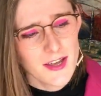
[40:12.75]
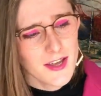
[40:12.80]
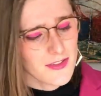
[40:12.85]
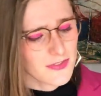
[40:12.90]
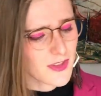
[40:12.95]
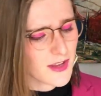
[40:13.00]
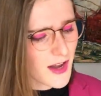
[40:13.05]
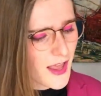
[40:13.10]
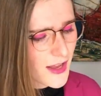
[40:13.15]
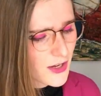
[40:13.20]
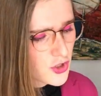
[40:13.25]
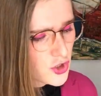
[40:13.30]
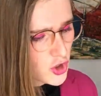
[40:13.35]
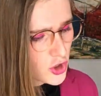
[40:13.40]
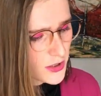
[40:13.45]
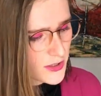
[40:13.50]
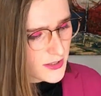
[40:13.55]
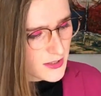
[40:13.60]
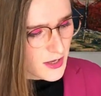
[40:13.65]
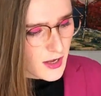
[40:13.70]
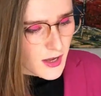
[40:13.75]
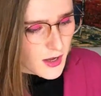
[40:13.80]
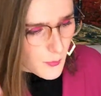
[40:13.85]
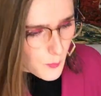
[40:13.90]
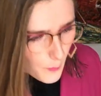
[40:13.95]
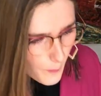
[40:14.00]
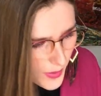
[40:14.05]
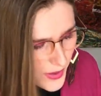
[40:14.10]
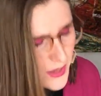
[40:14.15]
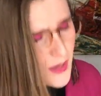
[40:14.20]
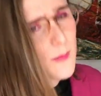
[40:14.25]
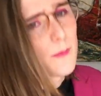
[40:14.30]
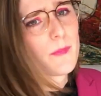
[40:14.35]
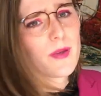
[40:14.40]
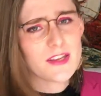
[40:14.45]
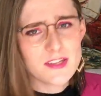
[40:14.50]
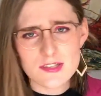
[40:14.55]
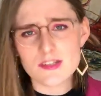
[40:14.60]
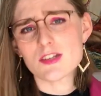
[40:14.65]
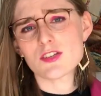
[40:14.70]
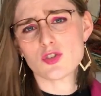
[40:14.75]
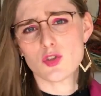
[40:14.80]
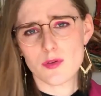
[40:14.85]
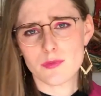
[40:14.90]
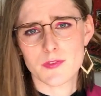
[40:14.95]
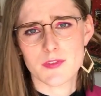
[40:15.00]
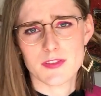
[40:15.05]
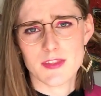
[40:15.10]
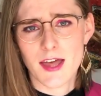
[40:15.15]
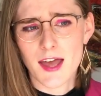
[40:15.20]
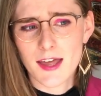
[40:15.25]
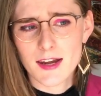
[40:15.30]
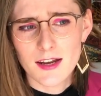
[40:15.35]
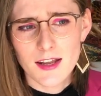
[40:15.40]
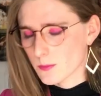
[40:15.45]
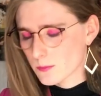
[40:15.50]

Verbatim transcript: that actually make a business off of that.